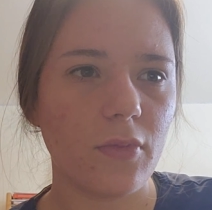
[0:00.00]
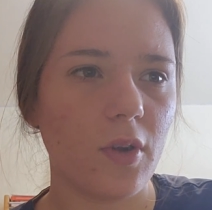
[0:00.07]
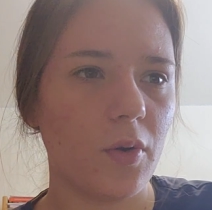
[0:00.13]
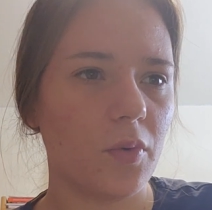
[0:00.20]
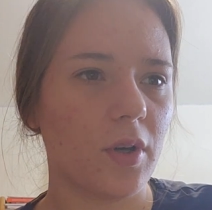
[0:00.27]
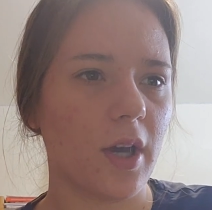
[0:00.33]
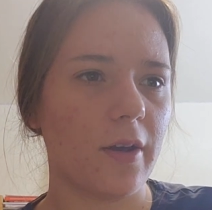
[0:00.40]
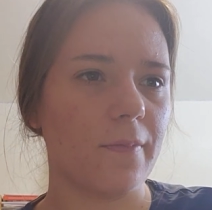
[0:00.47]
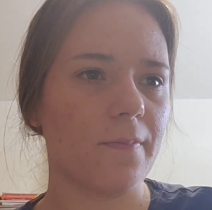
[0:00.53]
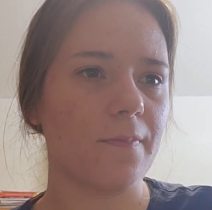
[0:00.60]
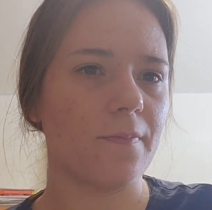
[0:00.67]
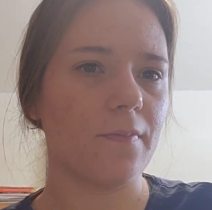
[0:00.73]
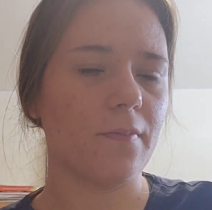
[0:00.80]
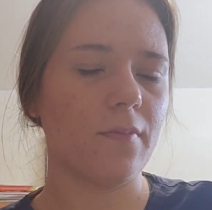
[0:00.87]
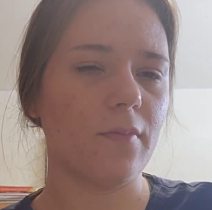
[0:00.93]
Okay.
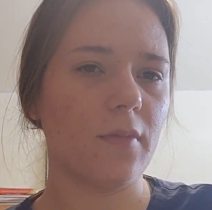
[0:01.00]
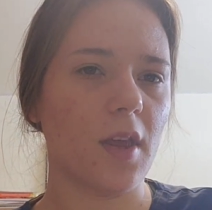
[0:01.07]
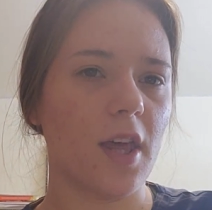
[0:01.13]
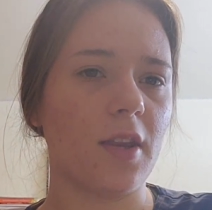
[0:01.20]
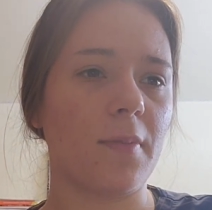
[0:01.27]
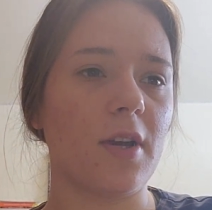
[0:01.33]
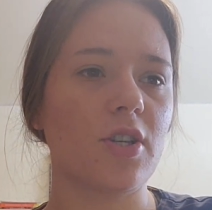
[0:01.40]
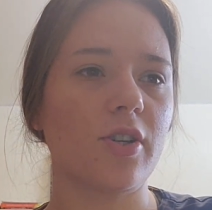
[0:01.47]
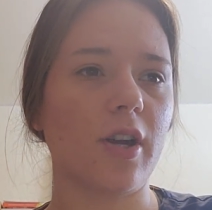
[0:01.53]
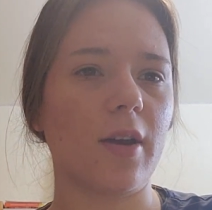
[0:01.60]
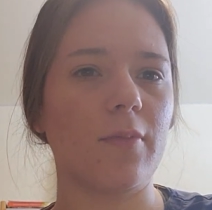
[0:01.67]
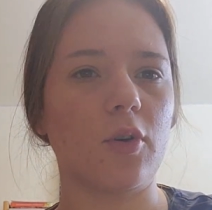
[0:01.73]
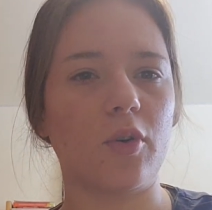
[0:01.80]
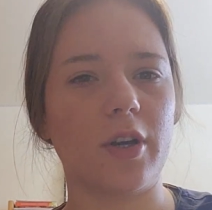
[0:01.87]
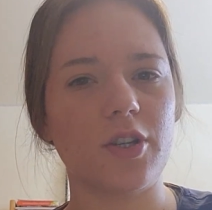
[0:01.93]
And the patient
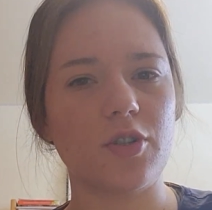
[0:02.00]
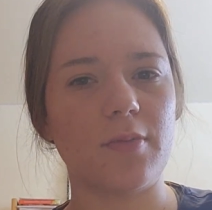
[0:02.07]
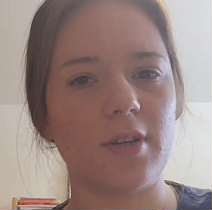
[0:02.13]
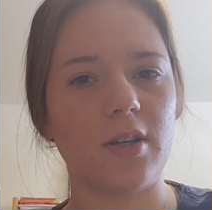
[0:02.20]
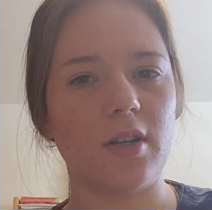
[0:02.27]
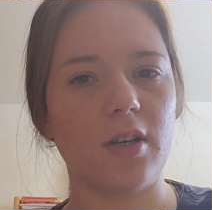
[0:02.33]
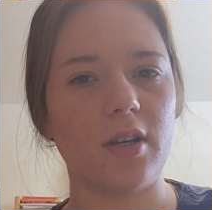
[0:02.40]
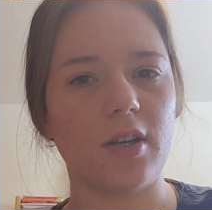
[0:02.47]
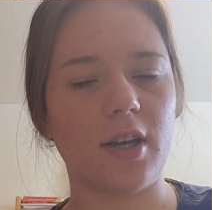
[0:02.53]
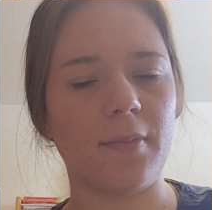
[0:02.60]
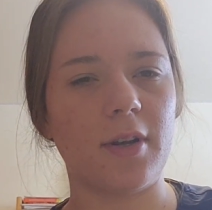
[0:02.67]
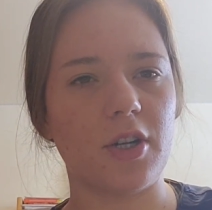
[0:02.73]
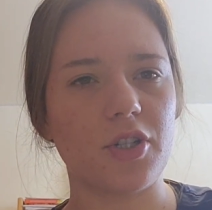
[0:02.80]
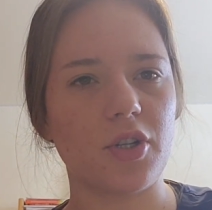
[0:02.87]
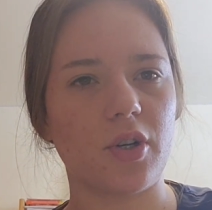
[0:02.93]
I'm going to be
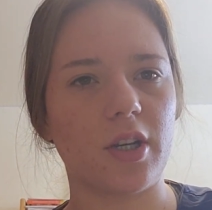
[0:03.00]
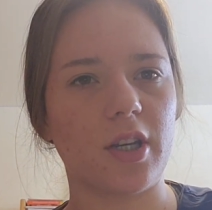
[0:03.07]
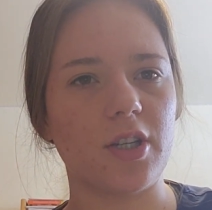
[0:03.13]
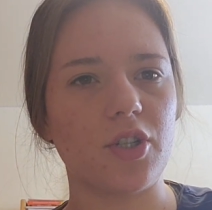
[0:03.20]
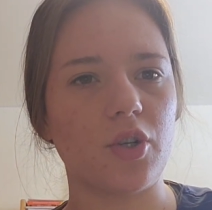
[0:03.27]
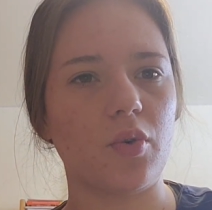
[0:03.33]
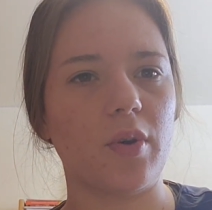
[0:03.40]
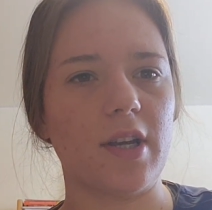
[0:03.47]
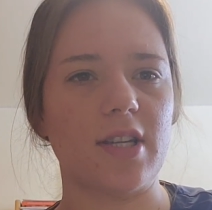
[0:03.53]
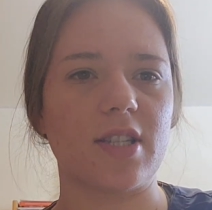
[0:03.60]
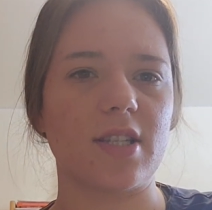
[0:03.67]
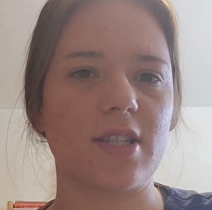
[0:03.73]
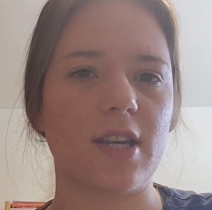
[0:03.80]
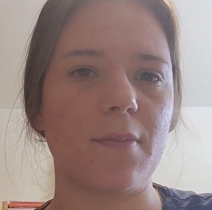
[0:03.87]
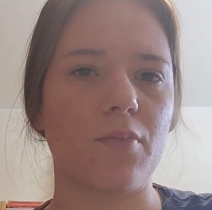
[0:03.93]
administering it to is
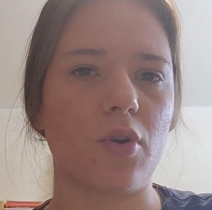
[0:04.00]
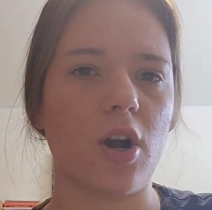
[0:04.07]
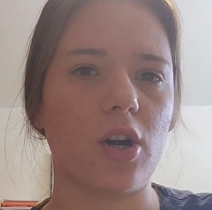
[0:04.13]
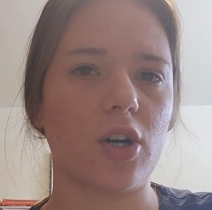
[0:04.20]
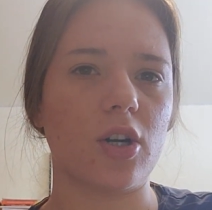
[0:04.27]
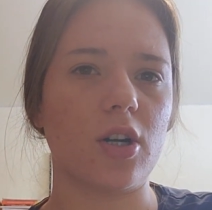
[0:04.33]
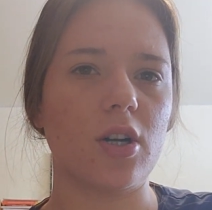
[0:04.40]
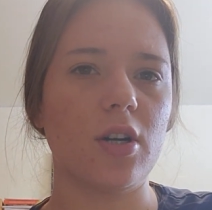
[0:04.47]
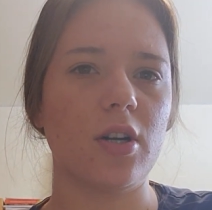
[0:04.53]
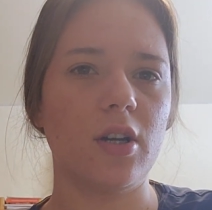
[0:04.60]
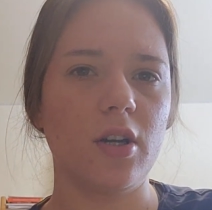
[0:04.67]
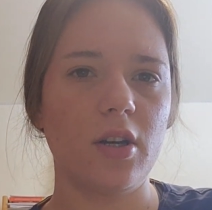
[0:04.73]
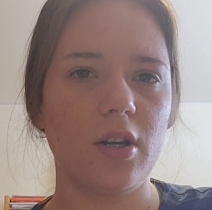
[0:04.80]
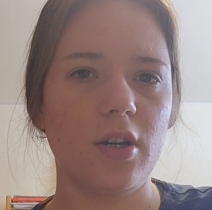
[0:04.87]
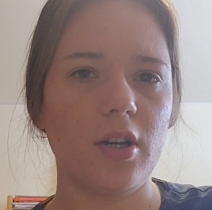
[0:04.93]
Skip Rocker.
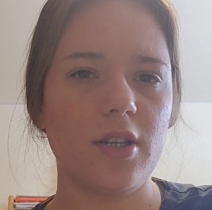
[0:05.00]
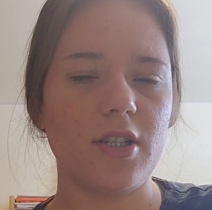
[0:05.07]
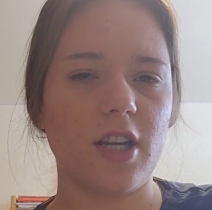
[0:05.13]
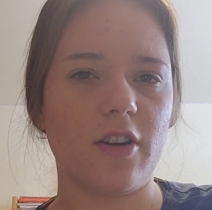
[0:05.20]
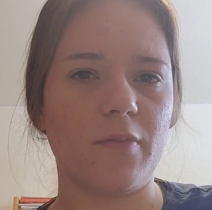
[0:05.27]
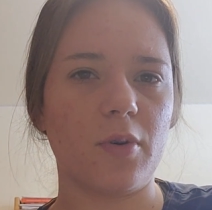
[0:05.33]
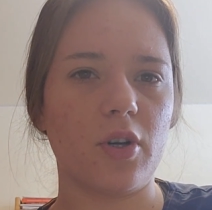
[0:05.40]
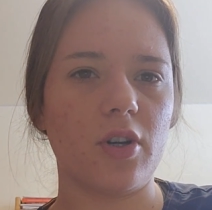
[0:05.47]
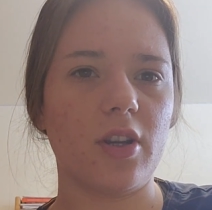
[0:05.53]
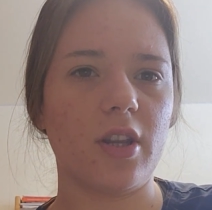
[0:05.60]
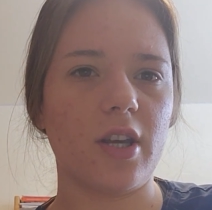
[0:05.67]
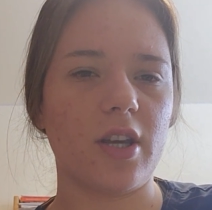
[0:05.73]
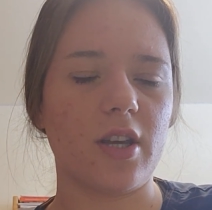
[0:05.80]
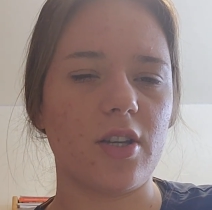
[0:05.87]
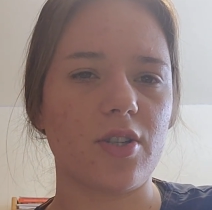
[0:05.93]
Date of birth
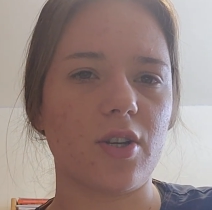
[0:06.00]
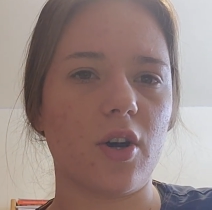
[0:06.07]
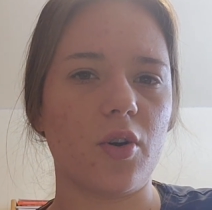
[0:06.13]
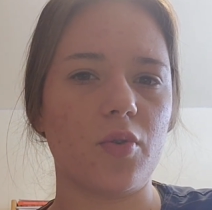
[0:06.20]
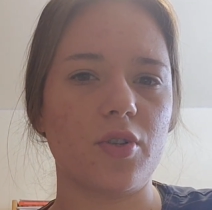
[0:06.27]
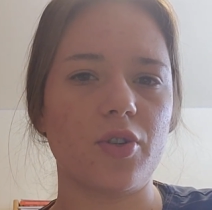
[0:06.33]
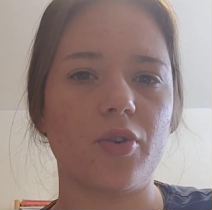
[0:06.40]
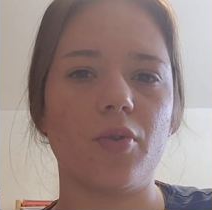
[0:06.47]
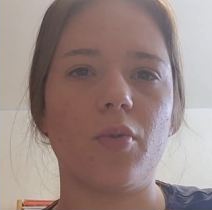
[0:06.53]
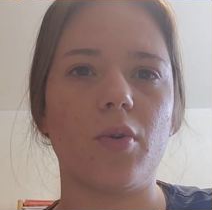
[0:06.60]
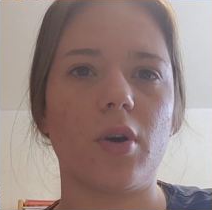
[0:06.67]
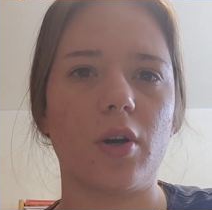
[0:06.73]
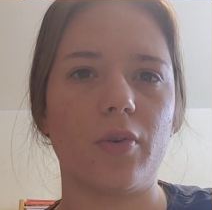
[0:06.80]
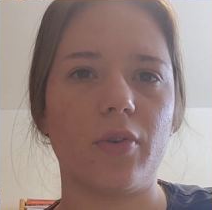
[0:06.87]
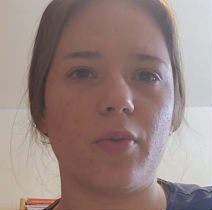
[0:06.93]
is
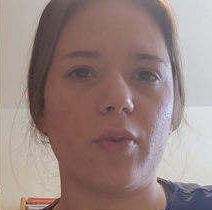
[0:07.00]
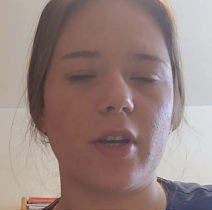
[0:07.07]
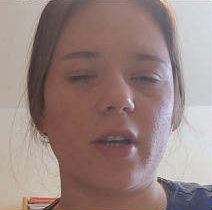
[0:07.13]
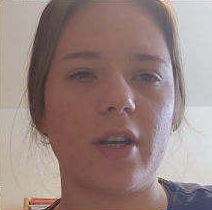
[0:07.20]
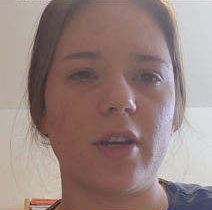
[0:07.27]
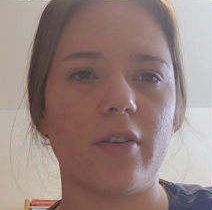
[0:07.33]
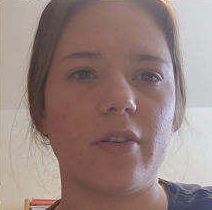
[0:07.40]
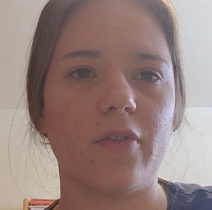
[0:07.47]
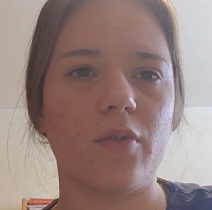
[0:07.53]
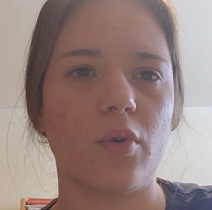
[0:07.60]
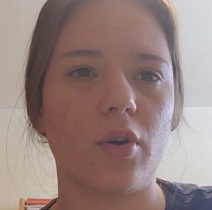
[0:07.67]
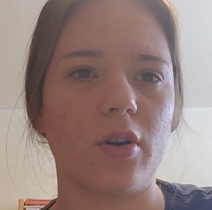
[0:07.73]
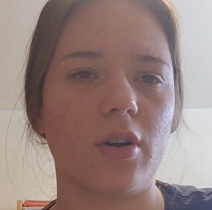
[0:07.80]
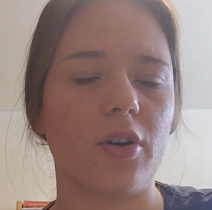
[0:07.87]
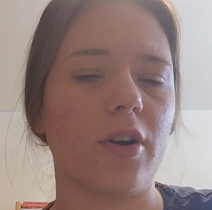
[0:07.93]
02/03
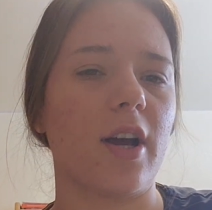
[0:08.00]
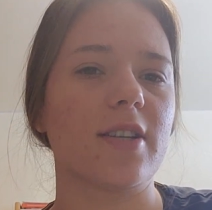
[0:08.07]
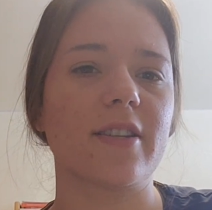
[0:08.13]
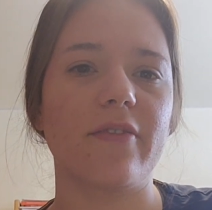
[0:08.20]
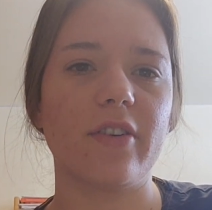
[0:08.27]
for